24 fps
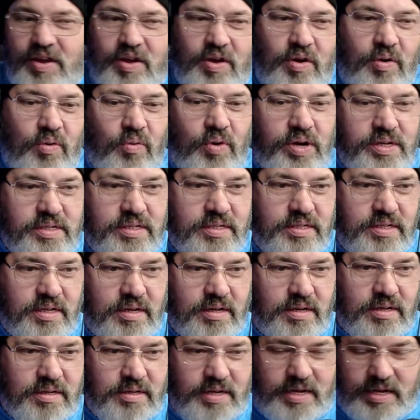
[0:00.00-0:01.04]
What
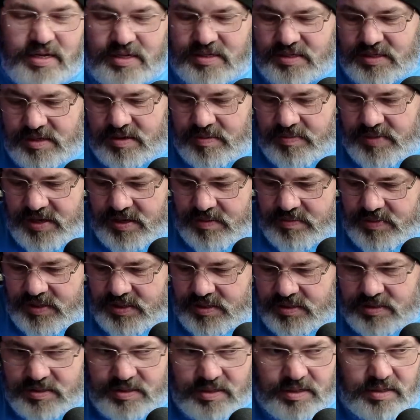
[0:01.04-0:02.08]
song? He's going to make me a
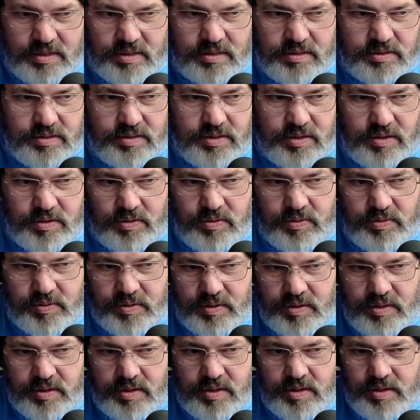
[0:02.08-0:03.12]
song. So
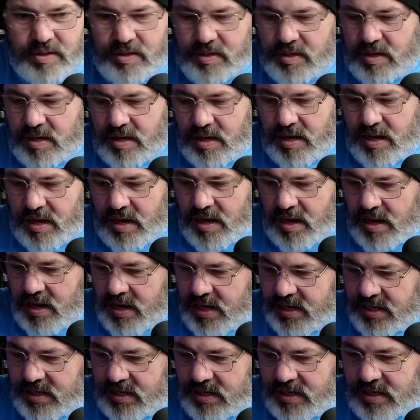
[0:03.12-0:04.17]
let
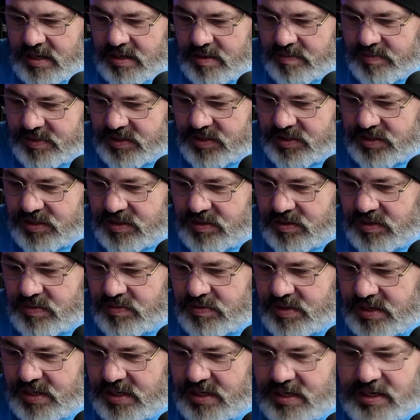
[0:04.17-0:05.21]
me show you what
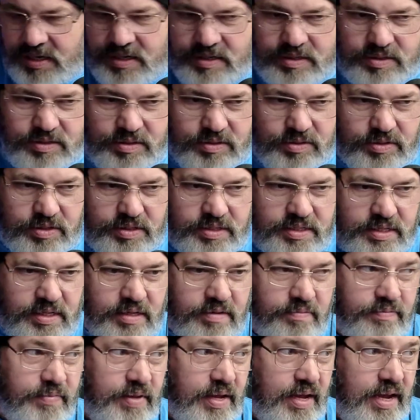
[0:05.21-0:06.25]
I need, Tristan.
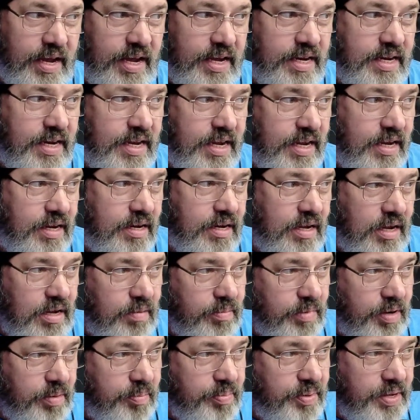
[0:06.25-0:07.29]
I'm going
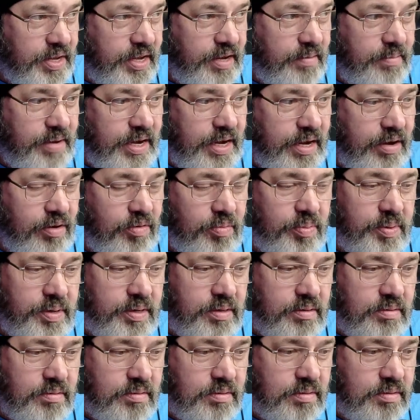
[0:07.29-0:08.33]
to play my open.
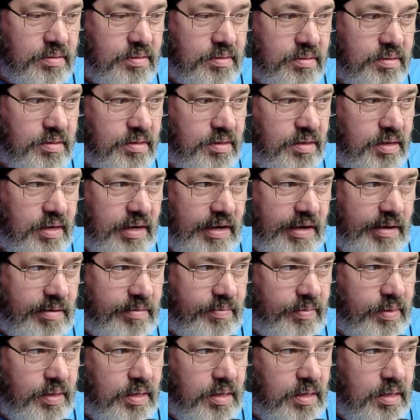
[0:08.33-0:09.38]
Okay.
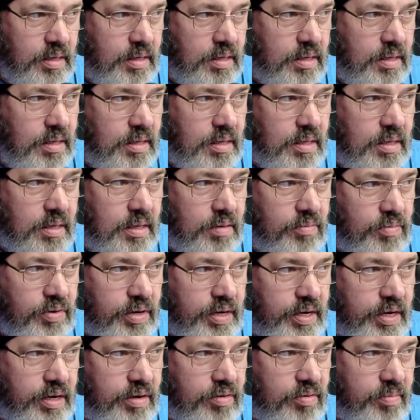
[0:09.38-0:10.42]
We're
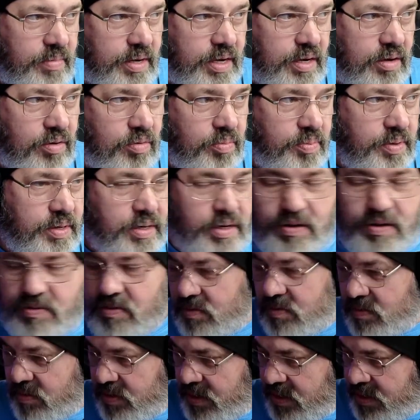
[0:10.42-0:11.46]
going to go to my open here real
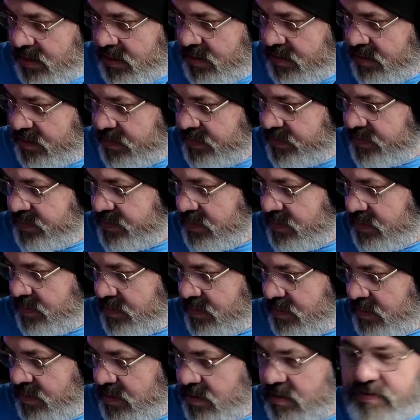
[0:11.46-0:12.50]
quick.
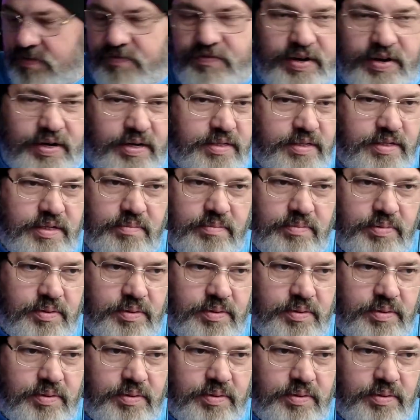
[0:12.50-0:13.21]
It's very simple.